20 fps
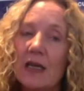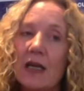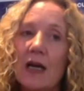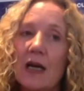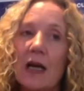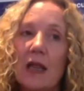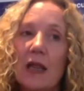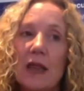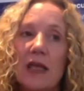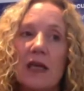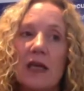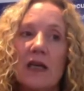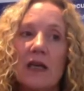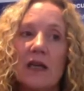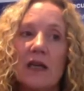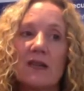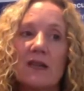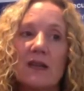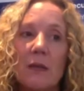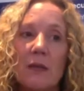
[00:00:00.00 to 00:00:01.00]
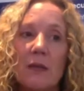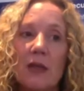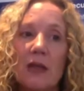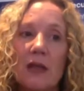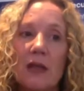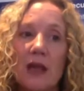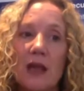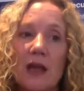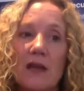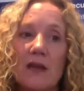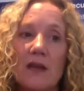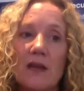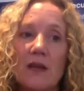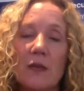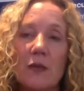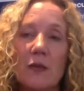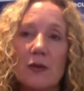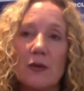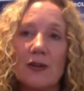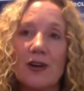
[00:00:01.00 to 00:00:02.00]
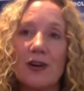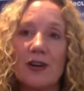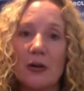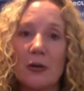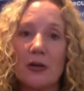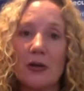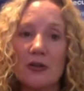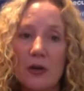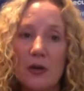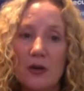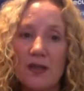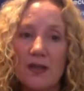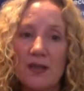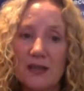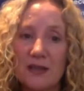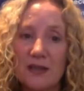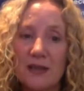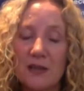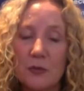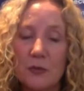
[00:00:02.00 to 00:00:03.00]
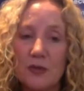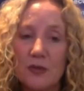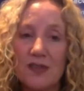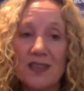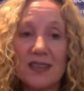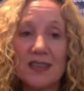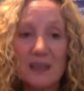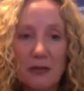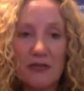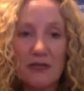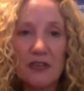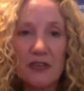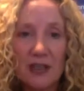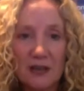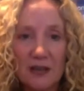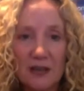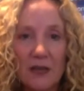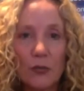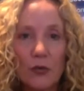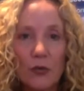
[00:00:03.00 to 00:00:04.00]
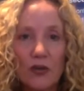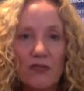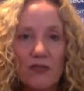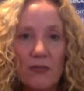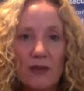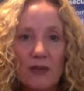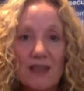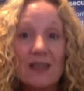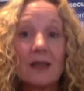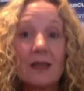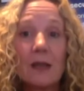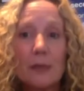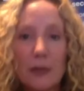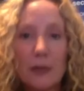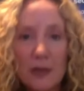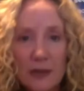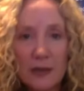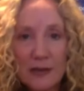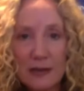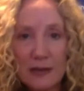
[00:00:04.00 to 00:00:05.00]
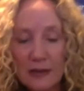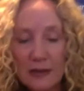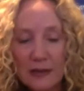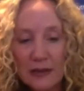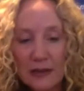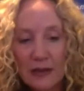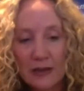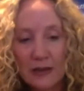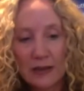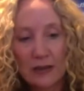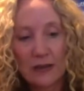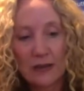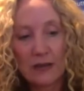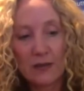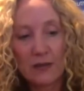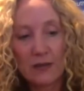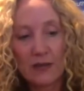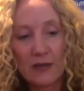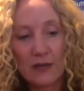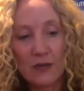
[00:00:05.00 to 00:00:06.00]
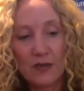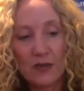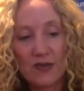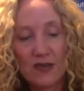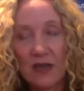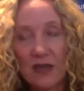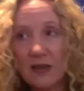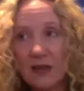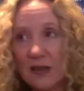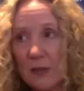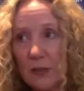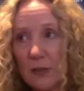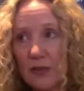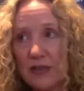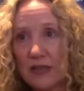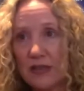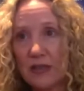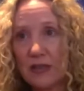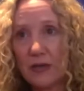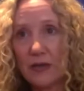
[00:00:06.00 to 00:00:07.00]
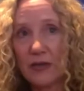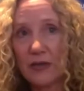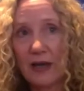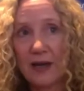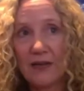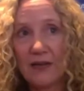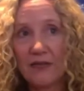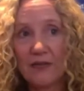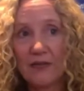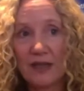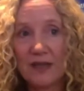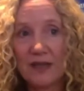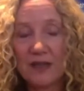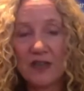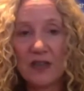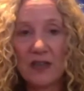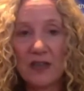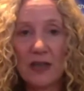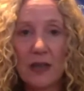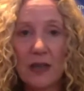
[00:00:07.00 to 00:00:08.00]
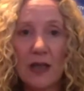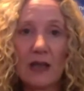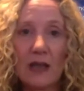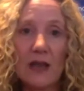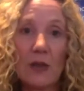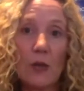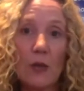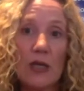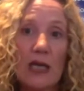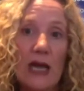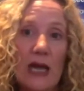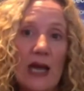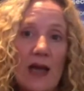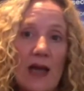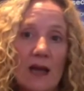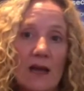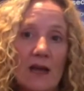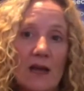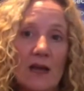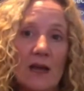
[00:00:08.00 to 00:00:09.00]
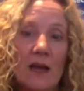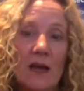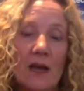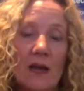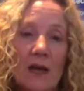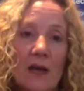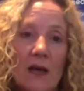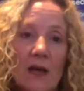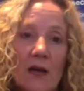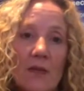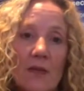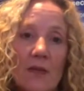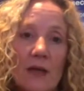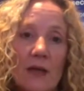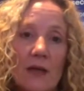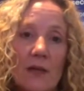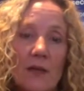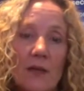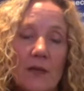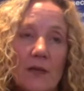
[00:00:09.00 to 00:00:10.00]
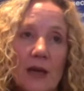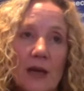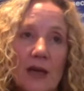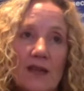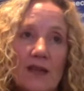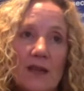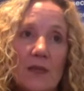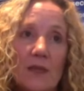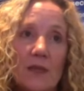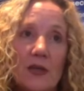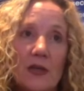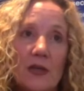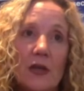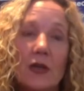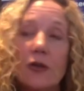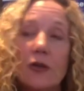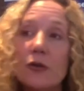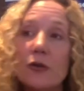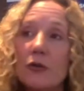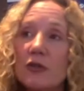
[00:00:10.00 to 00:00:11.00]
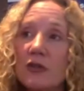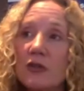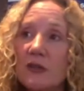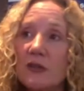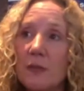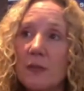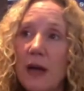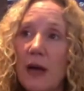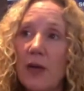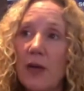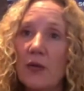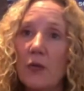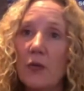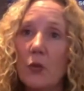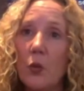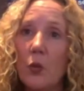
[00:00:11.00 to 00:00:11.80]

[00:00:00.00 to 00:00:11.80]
I think is something that will not go unnoticed and that was significant. It would have been deliberate, um, and it was sending a particular kind of message. And I think that we can. Um, make some conclusions about